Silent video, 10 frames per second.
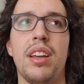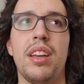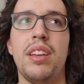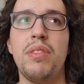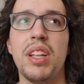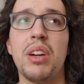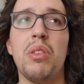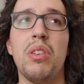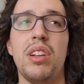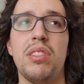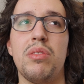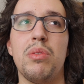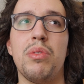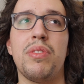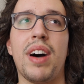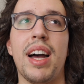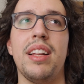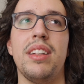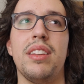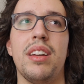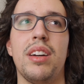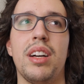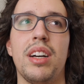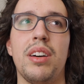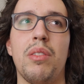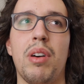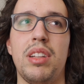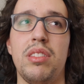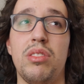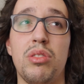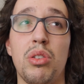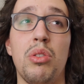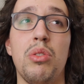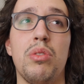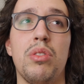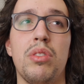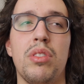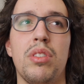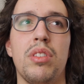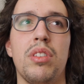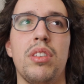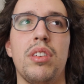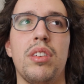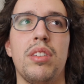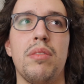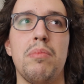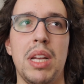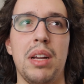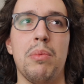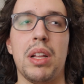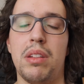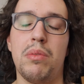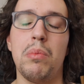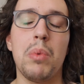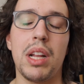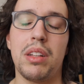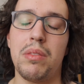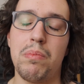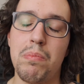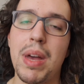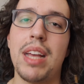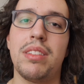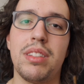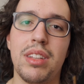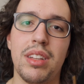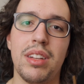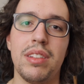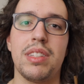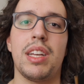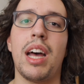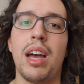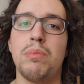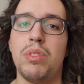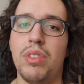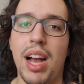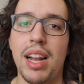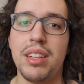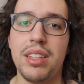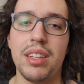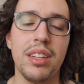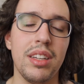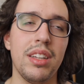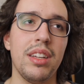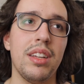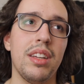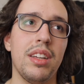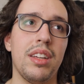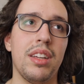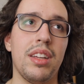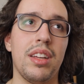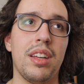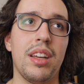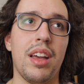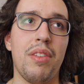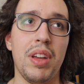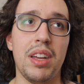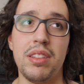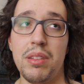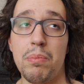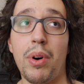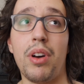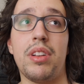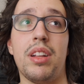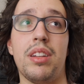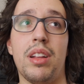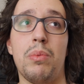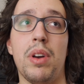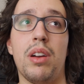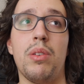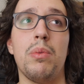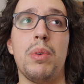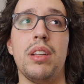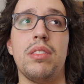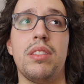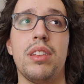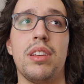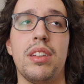if the goal is to find what is true, meaning what best describes reality, I think it's important that we are always